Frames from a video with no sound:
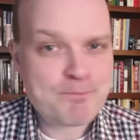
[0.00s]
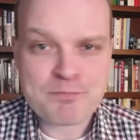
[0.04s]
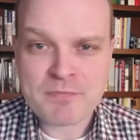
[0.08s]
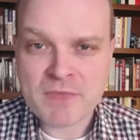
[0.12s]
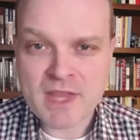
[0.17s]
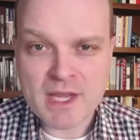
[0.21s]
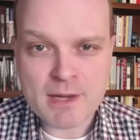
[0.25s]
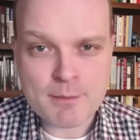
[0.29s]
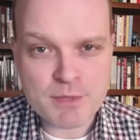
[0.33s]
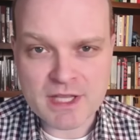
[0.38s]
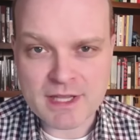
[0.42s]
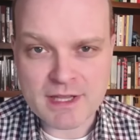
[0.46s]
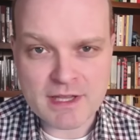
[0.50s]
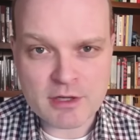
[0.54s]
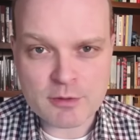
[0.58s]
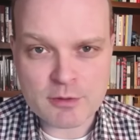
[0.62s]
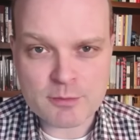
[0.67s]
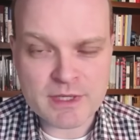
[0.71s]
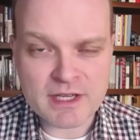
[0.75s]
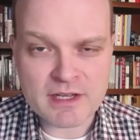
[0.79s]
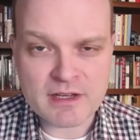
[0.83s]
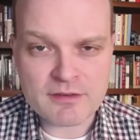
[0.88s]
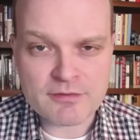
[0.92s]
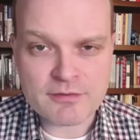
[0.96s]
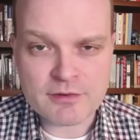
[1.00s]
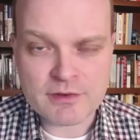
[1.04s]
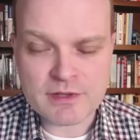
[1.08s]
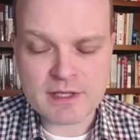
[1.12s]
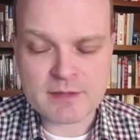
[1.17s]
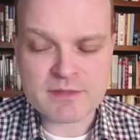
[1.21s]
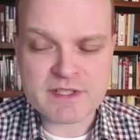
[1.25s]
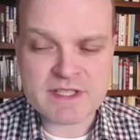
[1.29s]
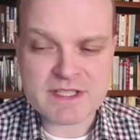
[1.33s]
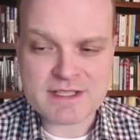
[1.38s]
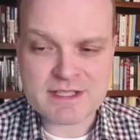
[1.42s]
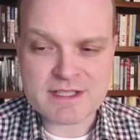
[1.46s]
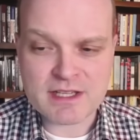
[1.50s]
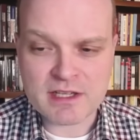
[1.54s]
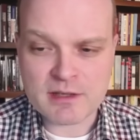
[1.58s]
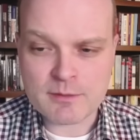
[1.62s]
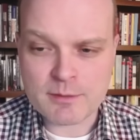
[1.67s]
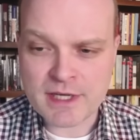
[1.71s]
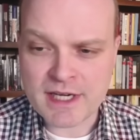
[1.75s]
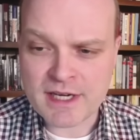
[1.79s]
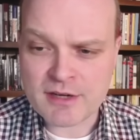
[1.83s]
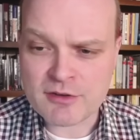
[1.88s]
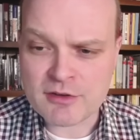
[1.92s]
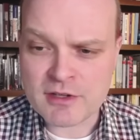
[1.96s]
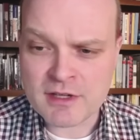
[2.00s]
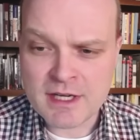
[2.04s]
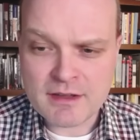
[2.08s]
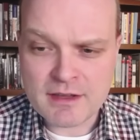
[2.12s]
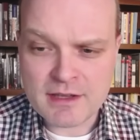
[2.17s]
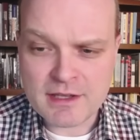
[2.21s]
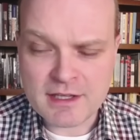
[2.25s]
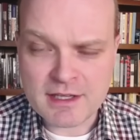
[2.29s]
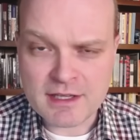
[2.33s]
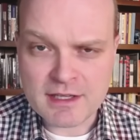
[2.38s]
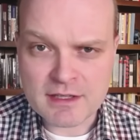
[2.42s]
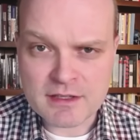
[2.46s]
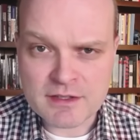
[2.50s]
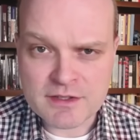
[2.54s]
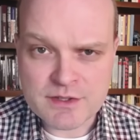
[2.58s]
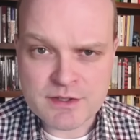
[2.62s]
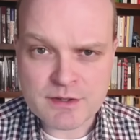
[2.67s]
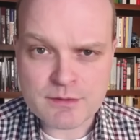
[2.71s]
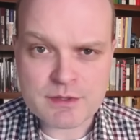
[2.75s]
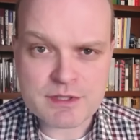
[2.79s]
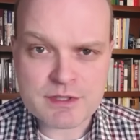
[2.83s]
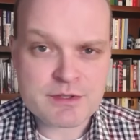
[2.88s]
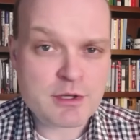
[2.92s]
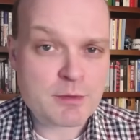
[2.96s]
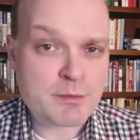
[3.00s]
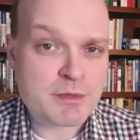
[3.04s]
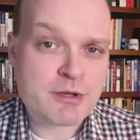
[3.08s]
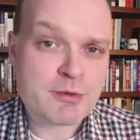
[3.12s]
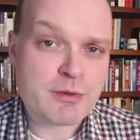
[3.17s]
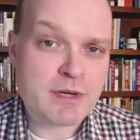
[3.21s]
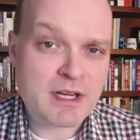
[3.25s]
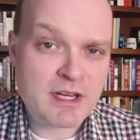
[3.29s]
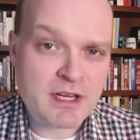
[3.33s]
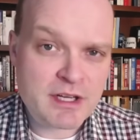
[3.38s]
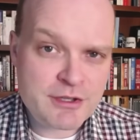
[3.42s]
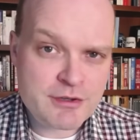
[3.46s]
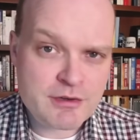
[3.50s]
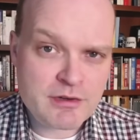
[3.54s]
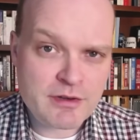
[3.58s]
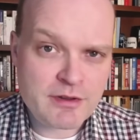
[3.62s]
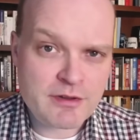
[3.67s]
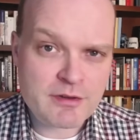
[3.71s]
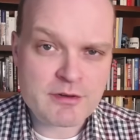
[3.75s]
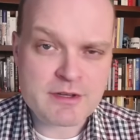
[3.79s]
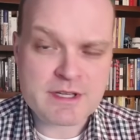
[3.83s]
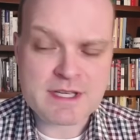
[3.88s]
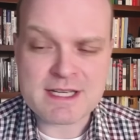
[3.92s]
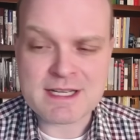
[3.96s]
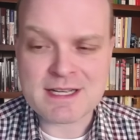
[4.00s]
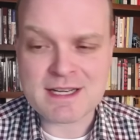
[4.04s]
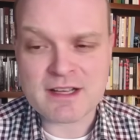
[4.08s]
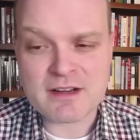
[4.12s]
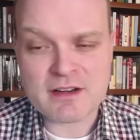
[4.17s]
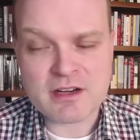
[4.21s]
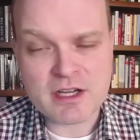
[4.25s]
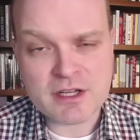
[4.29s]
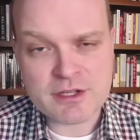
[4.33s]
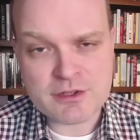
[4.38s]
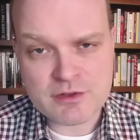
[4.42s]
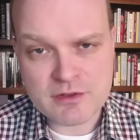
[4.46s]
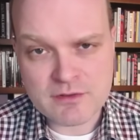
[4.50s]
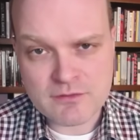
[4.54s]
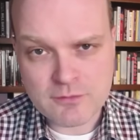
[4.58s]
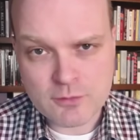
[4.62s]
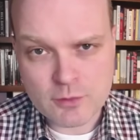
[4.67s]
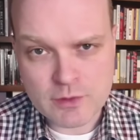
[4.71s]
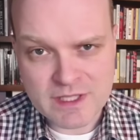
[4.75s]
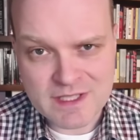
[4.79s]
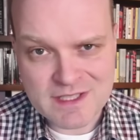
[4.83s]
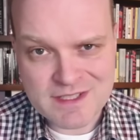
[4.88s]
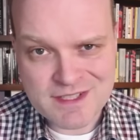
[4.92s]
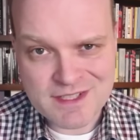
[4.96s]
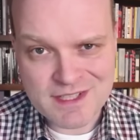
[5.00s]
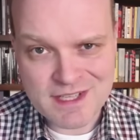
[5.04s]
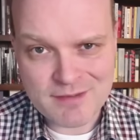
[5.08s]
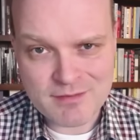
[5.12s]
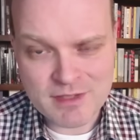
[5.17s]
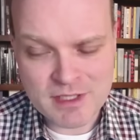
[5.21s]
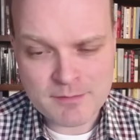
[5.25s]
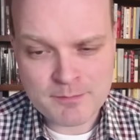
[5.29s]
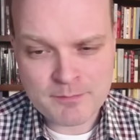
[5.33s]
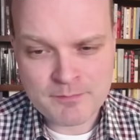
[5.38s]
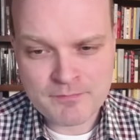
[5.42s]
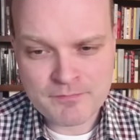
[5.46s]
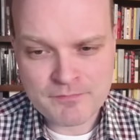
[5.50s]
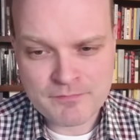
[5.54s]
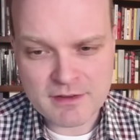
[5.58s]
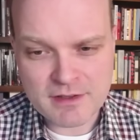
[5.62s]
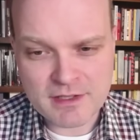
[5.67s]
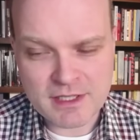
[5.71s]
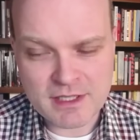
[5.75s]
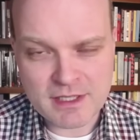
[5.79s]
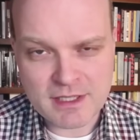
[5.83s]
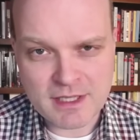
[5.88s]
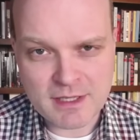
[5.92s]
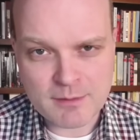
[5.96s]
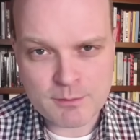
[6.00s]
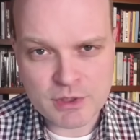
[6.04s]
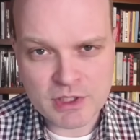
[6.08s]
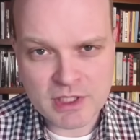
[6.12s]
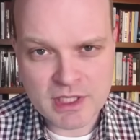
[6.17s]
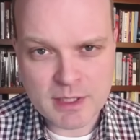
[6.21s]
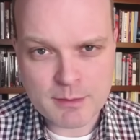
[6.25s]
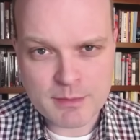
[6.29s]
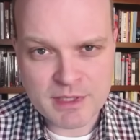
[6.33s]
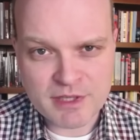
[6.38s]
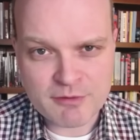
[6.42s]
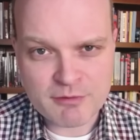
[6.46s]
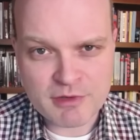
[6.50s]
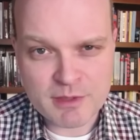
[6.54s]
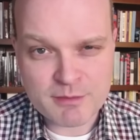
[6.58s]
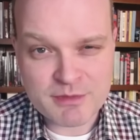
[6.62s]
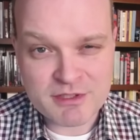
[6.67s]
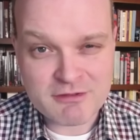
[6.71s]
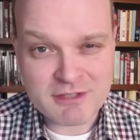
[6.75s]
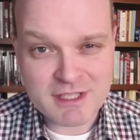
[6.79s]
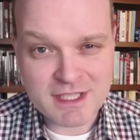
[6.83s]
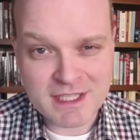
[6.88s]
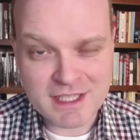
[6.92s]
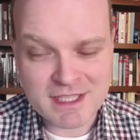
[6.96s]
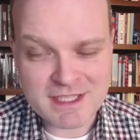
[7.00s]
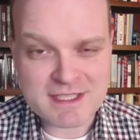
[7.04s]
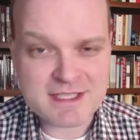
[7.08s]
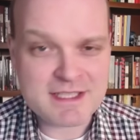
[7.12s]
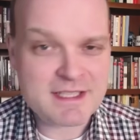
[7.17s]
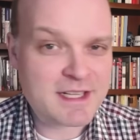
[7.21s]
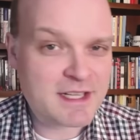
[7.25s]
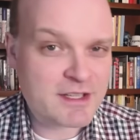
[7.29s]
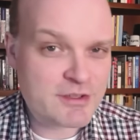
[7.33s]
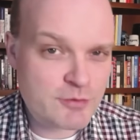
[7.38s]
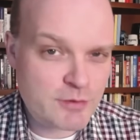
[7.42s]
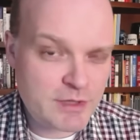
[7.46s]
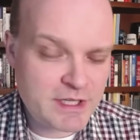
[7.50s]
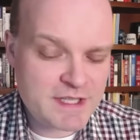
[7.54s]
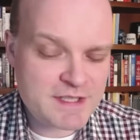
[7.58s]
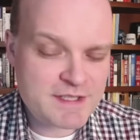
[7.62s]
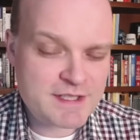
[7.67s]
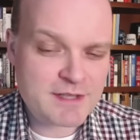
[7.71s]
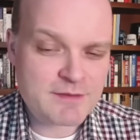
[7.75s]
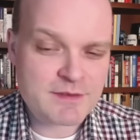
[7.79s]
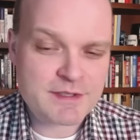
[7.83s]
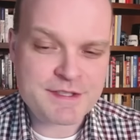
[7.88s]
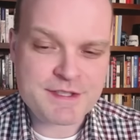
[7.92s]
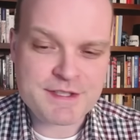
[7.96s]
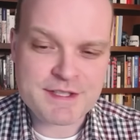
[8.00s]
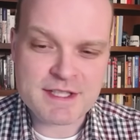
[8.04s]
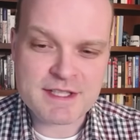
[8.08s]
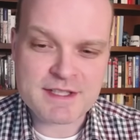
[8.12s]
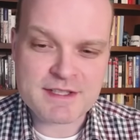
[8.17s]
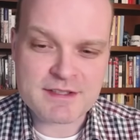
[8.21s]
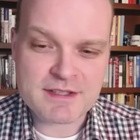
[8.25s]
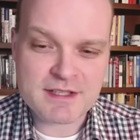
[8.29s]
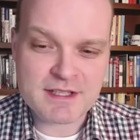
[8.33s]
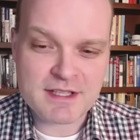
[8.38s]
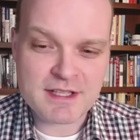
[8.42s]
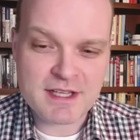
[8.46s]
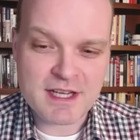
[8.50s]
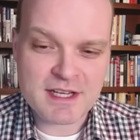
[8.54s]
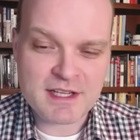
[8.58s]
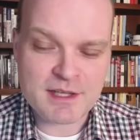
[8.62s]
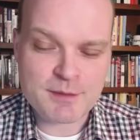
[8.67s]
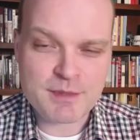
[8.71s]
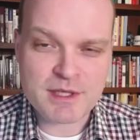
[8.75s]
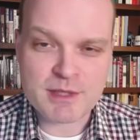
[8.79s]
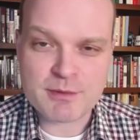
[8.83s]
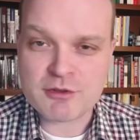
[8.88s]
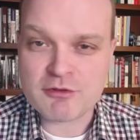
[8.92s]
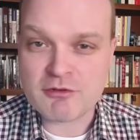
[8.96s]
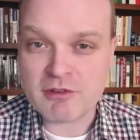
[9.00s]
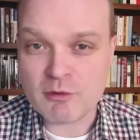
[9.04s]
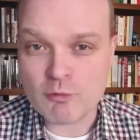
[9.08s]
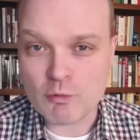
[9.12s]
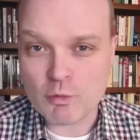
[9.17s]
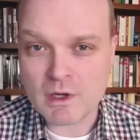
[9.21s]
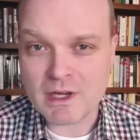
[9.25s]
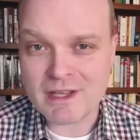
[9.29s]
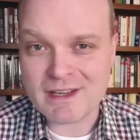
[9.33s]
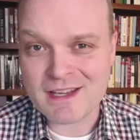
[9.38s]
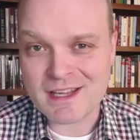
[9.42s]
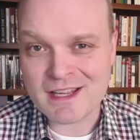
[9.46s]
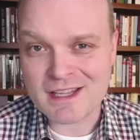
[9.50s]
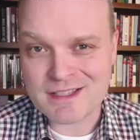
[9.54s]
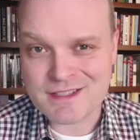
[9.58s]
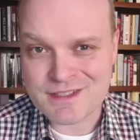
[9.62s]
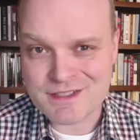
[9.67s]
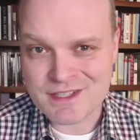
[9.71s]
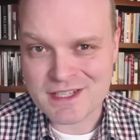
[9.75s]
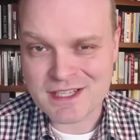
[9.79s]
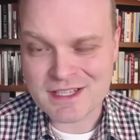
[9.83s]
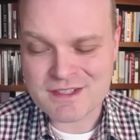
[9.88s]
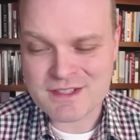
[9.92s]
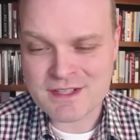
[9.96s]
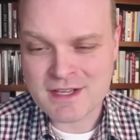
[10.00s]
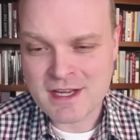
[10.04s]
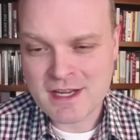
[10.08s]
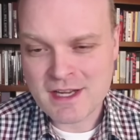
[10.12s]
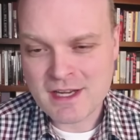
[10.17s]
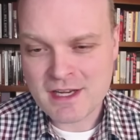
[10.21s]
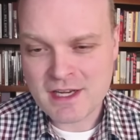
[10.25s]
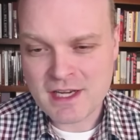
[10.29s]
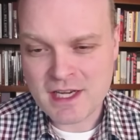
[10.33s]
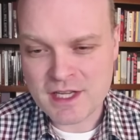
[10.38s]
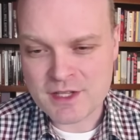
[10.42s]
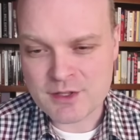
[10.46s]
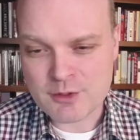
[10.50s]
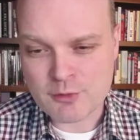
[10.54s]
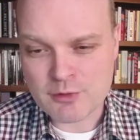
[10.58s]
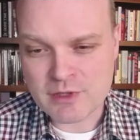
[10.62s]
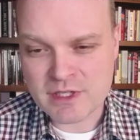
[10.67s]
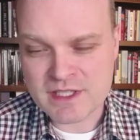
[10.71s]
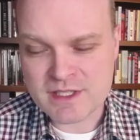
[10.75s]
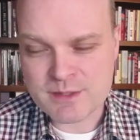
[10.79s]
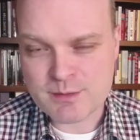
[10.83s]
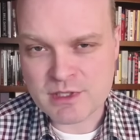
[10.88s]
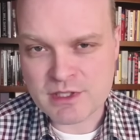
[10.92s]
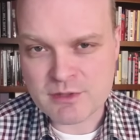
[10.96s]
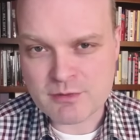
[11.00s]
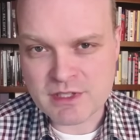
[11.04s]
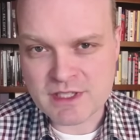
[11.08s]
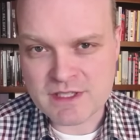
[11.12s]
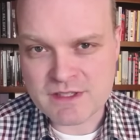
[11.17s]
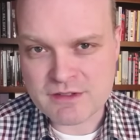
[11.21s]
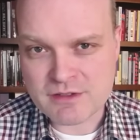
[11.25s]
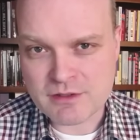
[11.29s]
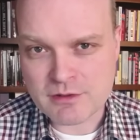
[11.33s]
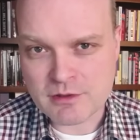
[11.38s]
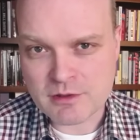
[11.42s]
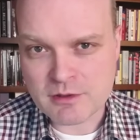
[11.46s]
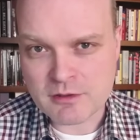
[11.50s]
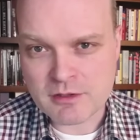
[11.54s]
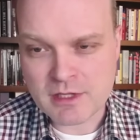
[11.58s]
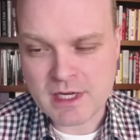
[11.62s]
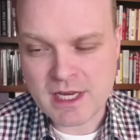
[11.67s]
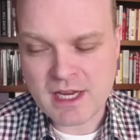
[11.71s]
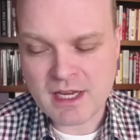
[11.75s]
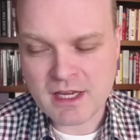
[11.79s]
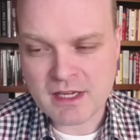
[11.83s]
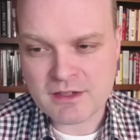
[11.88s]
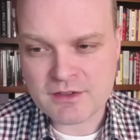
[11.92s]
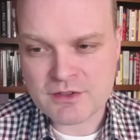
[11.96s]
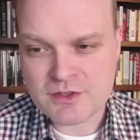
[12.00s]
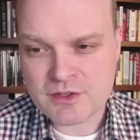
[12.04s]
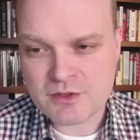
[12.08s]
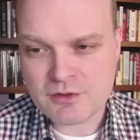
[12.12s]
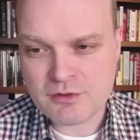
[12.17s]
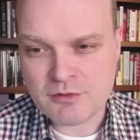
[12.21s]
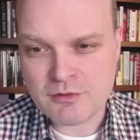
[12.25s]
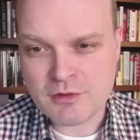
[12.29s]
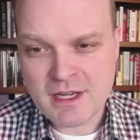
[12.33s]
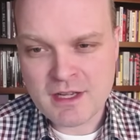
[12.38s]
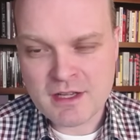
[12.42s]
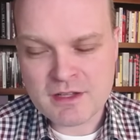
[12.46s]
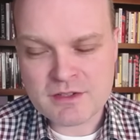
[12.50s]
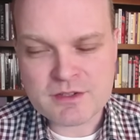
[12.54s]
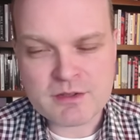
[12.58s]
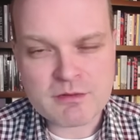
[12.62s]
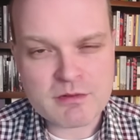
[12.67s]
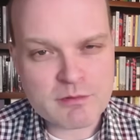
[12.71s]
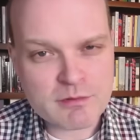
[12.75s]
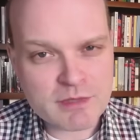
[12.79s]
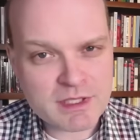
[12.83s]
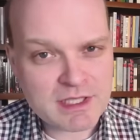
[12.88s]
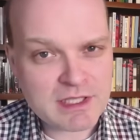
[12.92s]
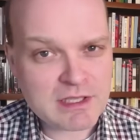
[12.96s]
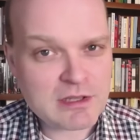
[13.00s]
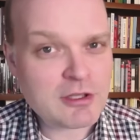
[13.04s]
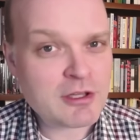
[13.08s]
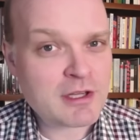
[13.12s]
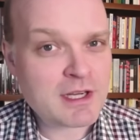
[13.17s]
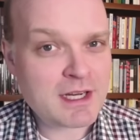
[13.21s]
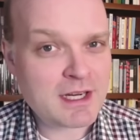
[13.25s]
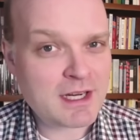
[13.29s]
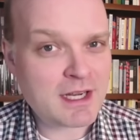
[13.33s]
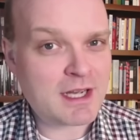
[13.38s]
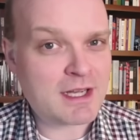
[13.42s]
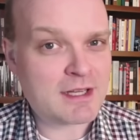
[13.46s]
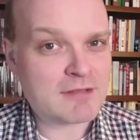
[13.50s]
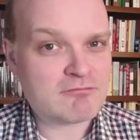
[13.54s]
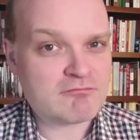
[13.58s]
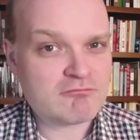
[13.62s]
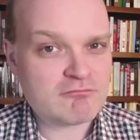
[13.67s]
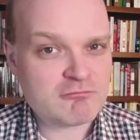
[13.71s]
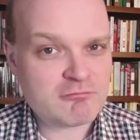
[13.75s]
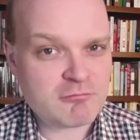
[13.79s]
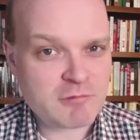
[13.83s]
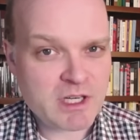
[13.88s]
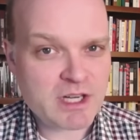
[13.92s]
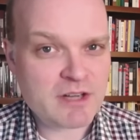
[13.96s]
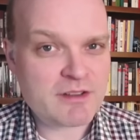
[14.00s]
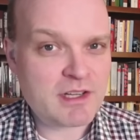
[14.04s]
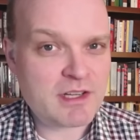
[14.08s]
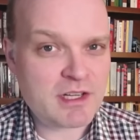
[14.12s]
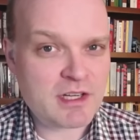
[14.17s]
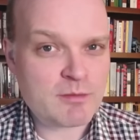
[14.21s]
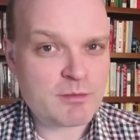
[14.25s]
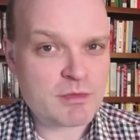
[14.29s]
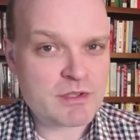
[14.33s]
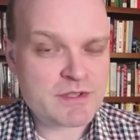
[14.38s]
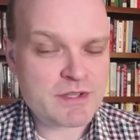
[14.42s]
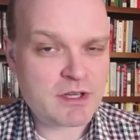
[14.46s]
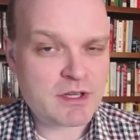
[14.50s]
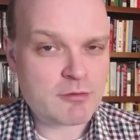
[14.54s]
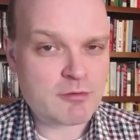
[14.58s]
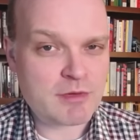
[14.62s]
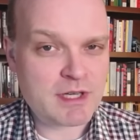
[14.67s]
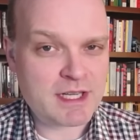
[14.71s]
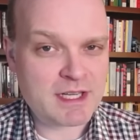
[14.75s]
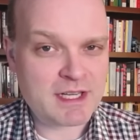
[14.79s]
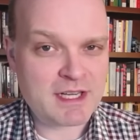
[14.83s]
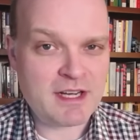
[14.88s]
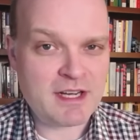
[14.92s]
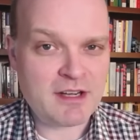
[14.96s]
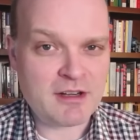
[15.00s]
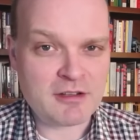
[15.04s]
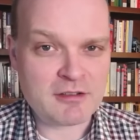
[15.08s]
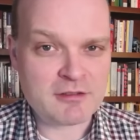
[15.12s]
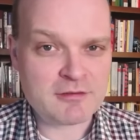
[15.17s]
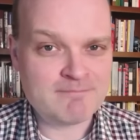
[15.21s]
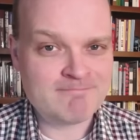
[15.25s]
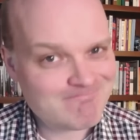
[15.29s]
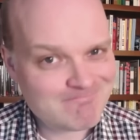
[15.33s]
but that'll be enough for them to stay in power. The Conservatives are between 113 and 147. The Bloc Québécois between 19 and 27 seats, the NDP between 1 and 6, and the Greens between 0 and 2. So we're really looking at where the numbers are right now.